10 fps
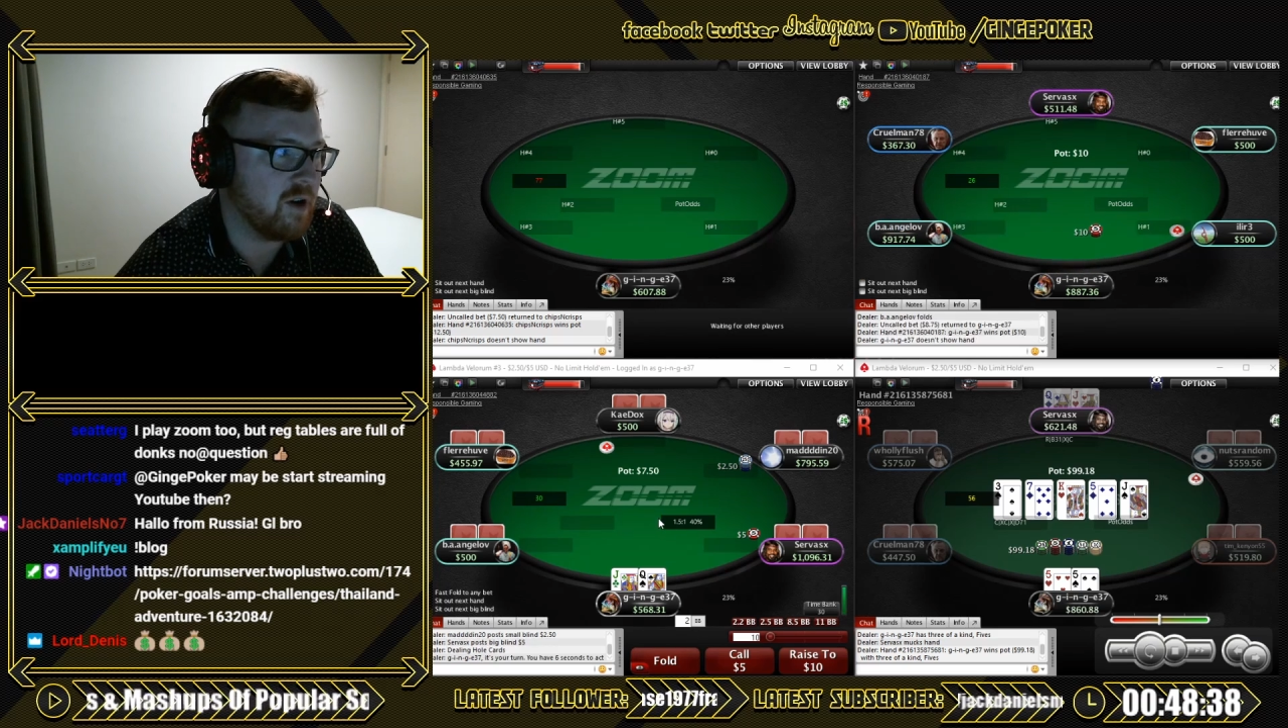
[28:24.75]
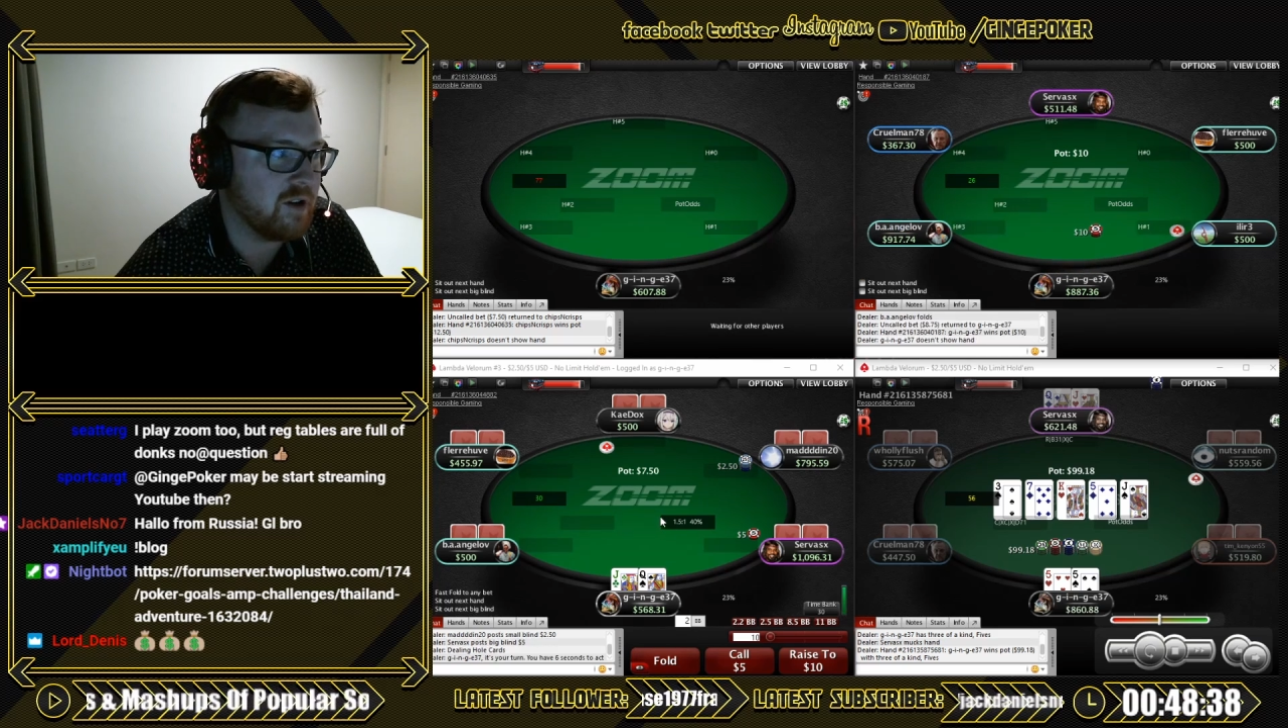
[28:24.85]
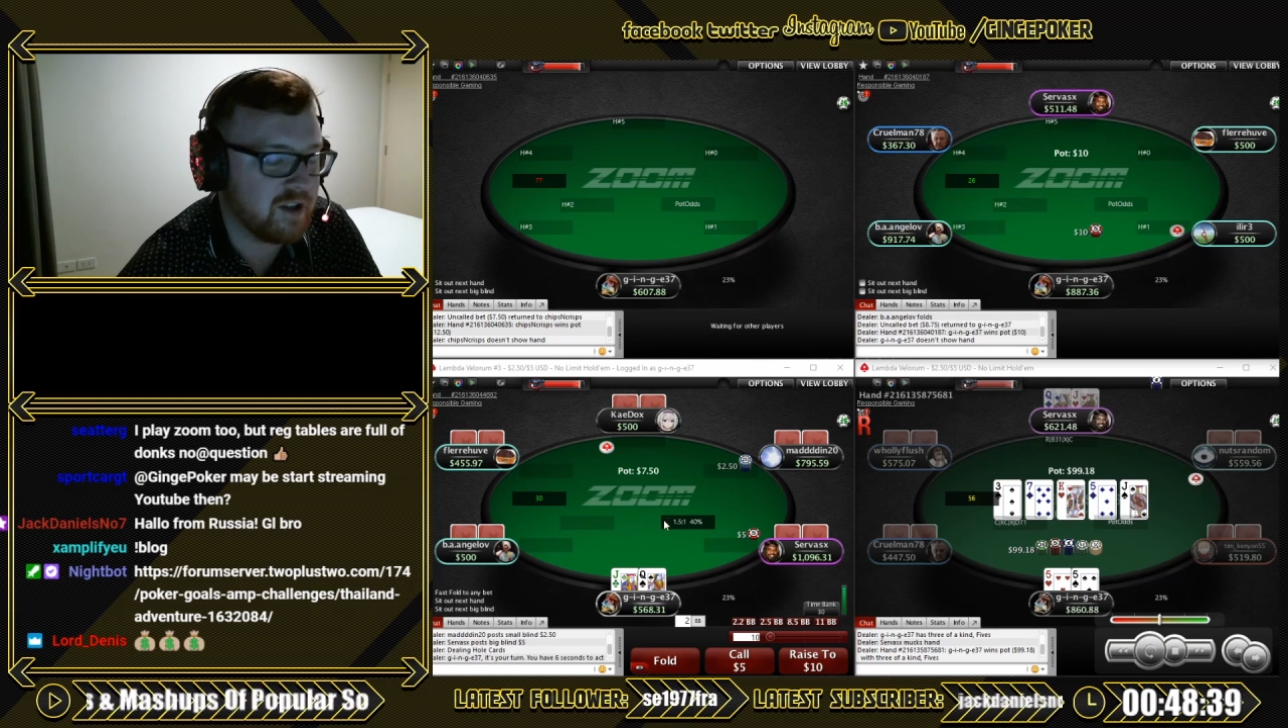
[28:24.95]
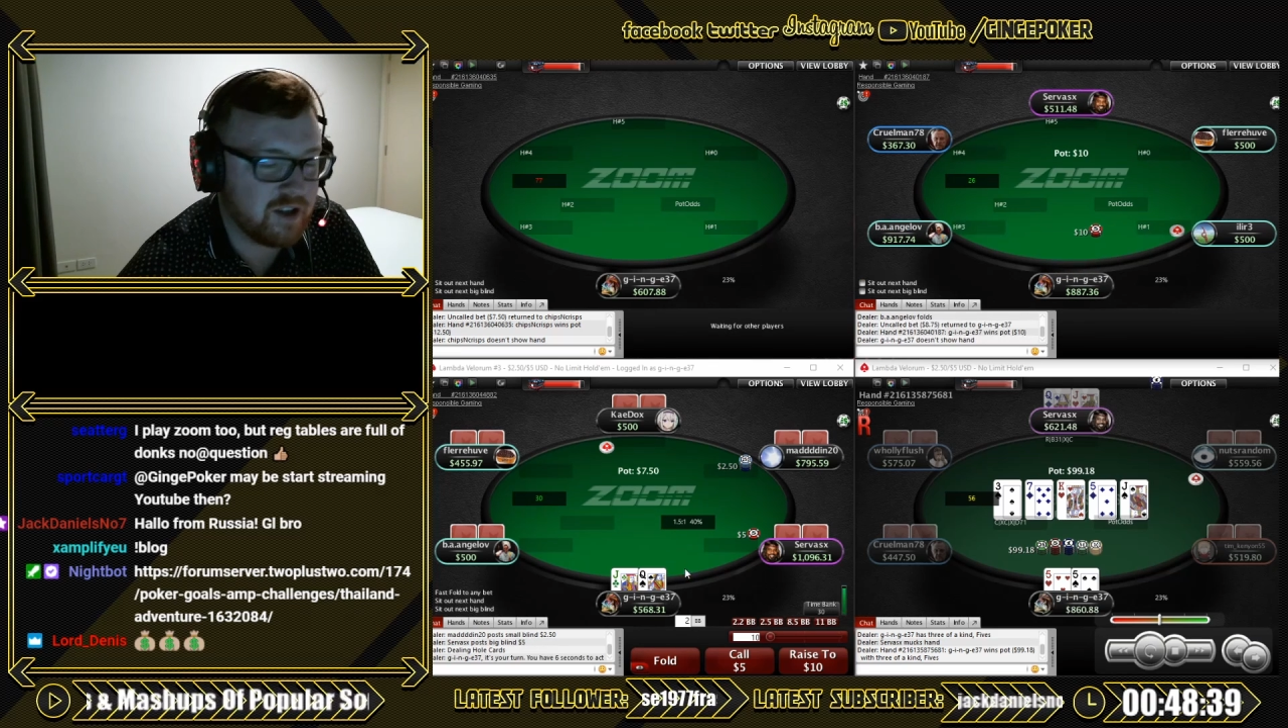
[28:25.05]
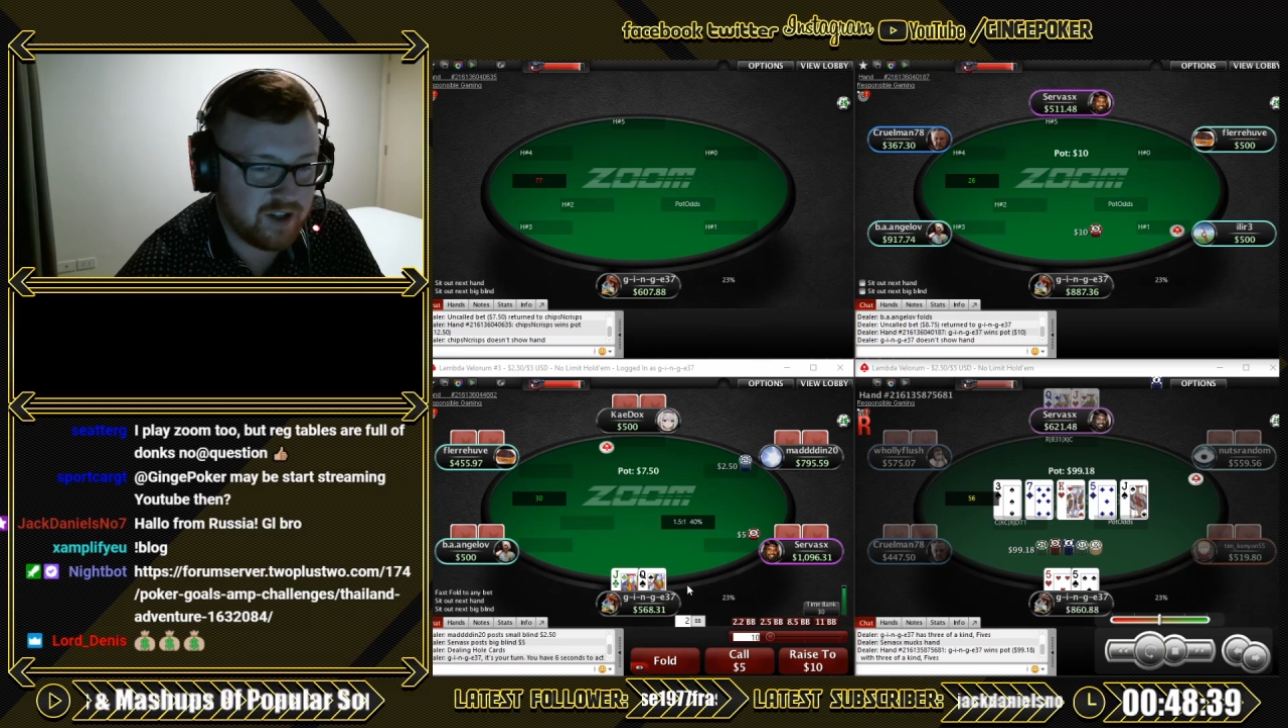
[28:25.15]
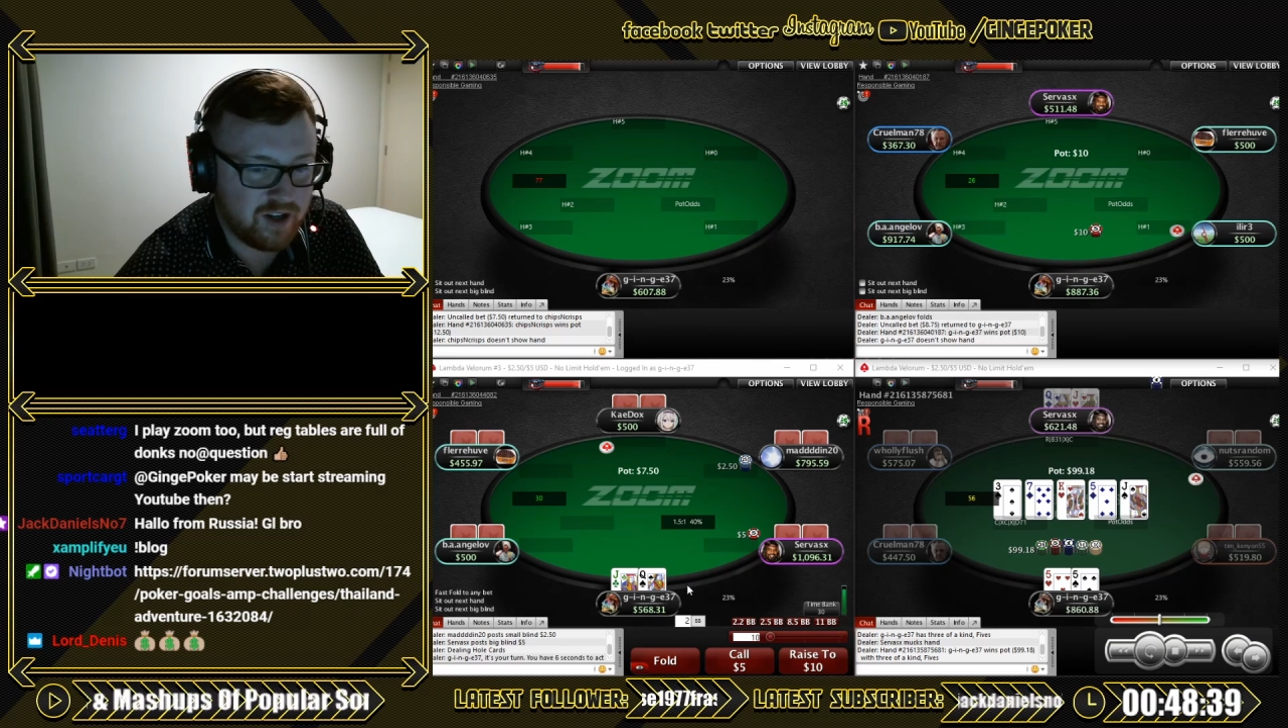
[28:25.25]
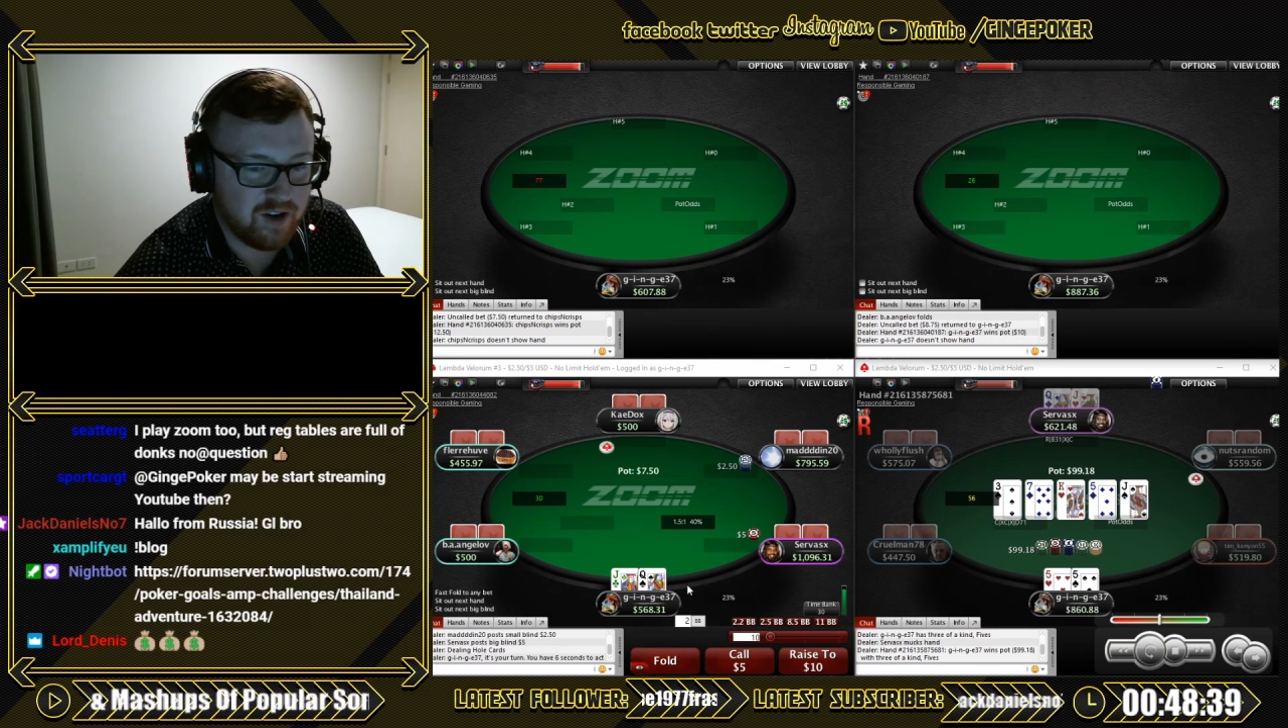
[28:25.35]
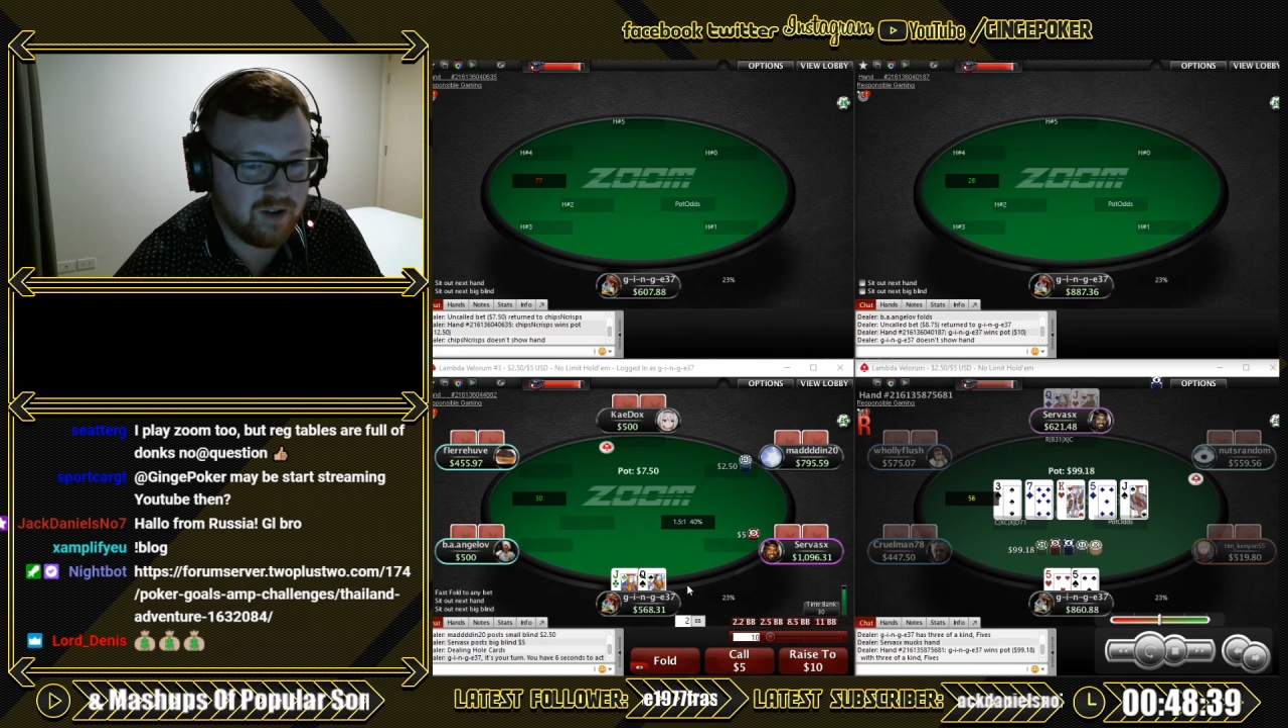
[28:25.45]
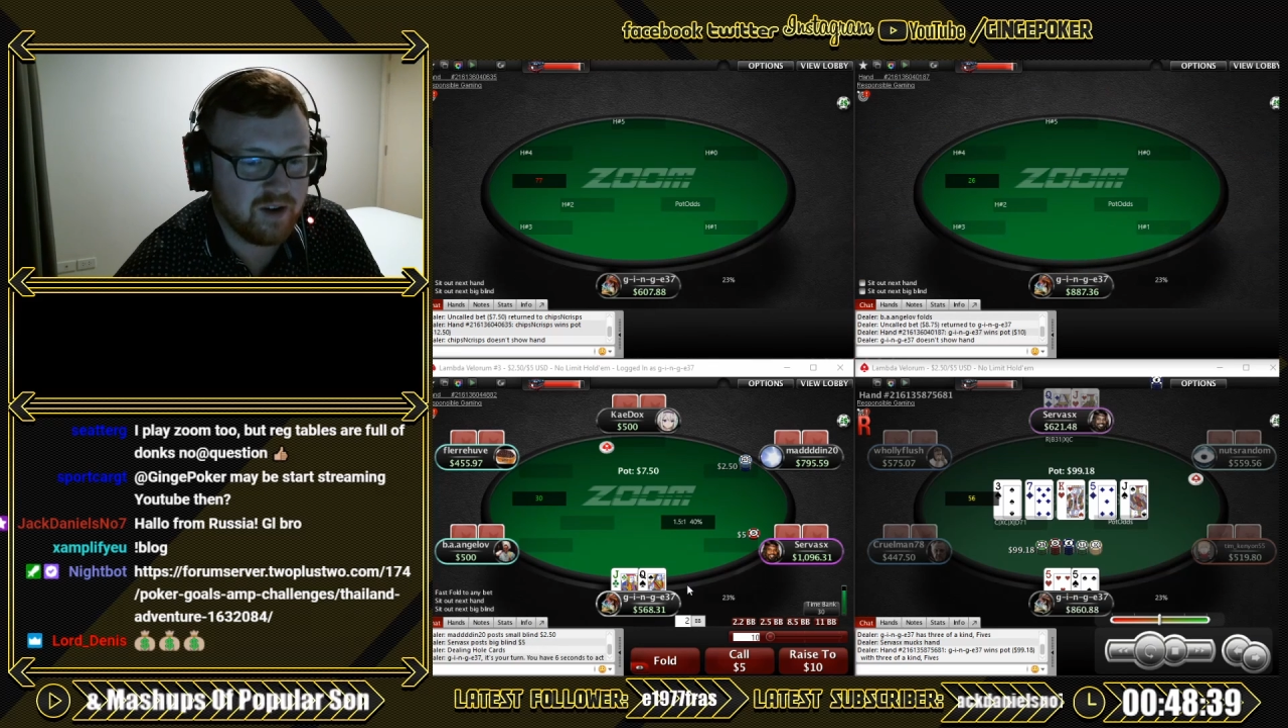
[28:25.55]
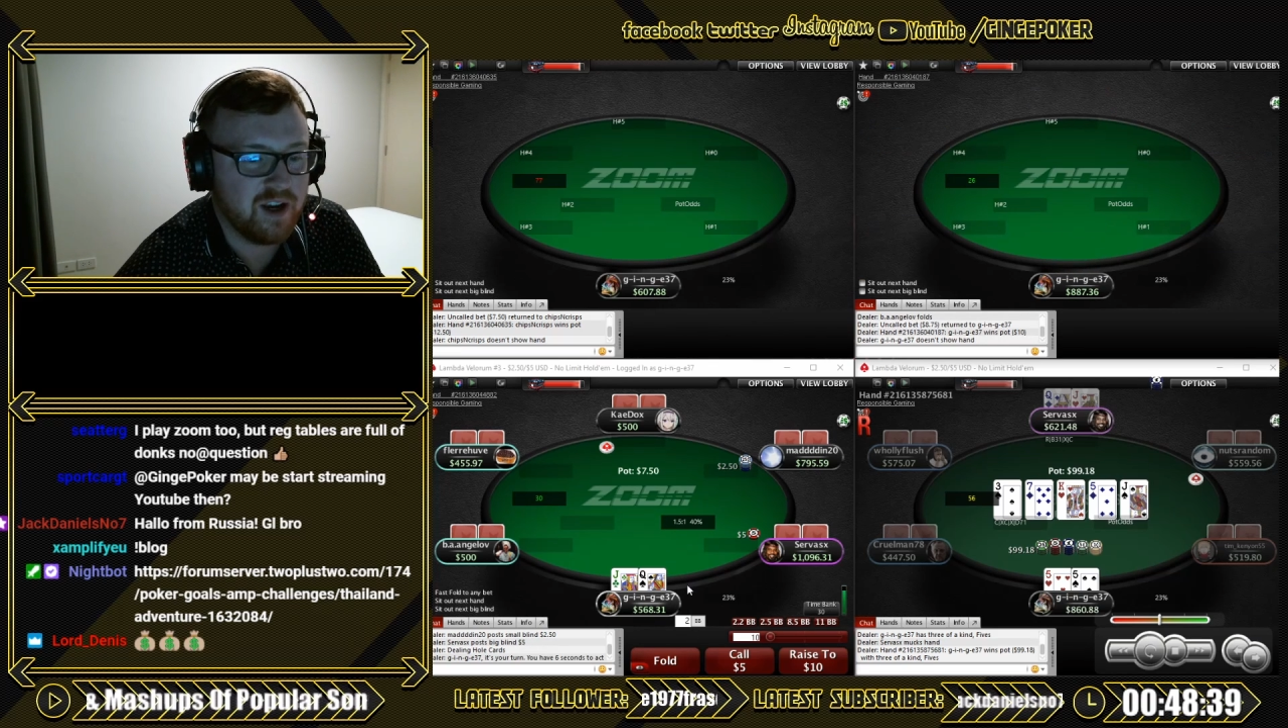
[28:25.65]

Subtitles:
to the casino,